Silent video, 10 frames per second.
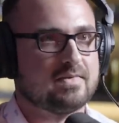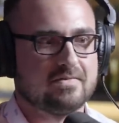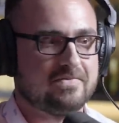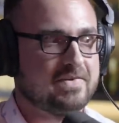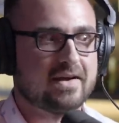
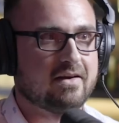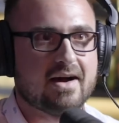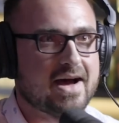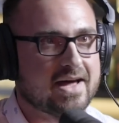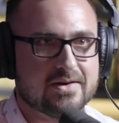figure
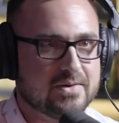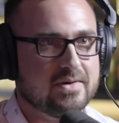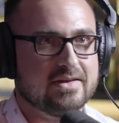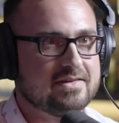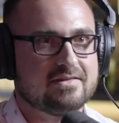out how to do
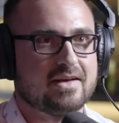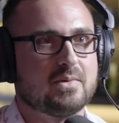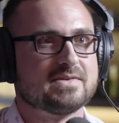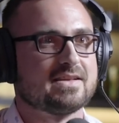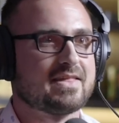it. I
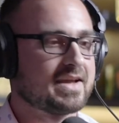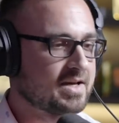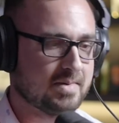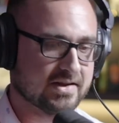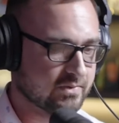wasn't
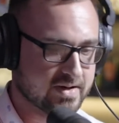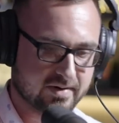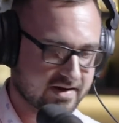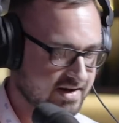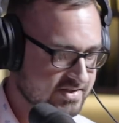thinking about the
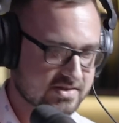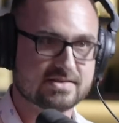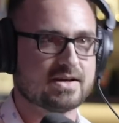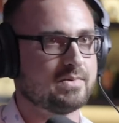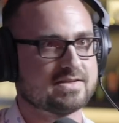
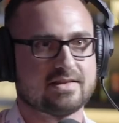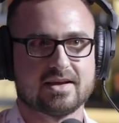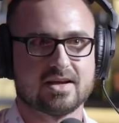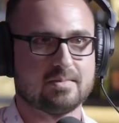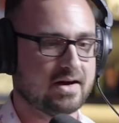repercussions. I wasn't
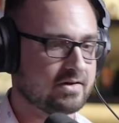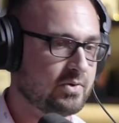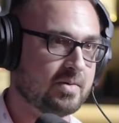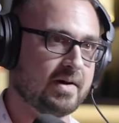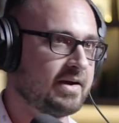thinking about
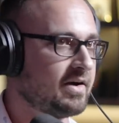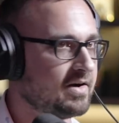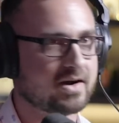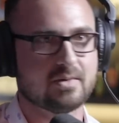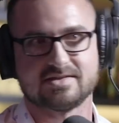who it might
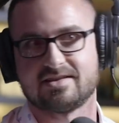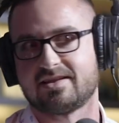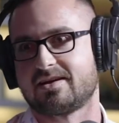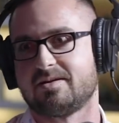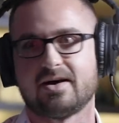hurt. I wasn't
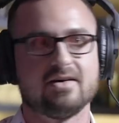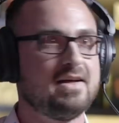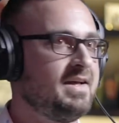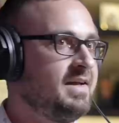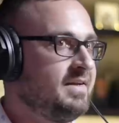thinking about
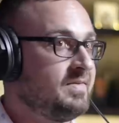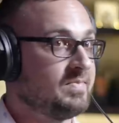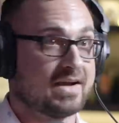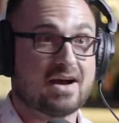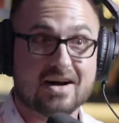
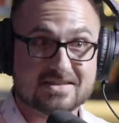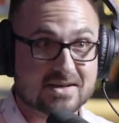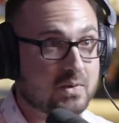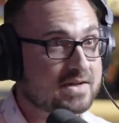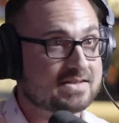the
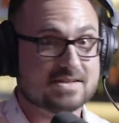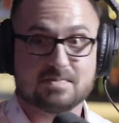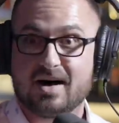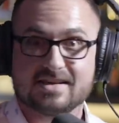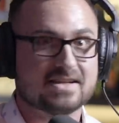consequences,
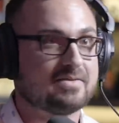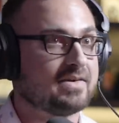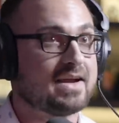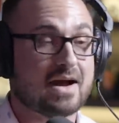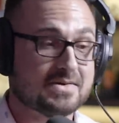positive or
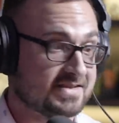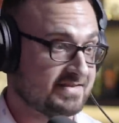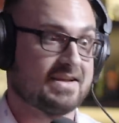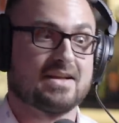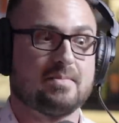negative. I was
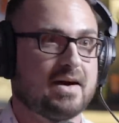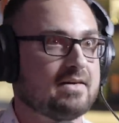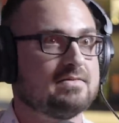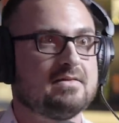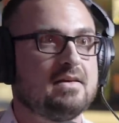just thinking about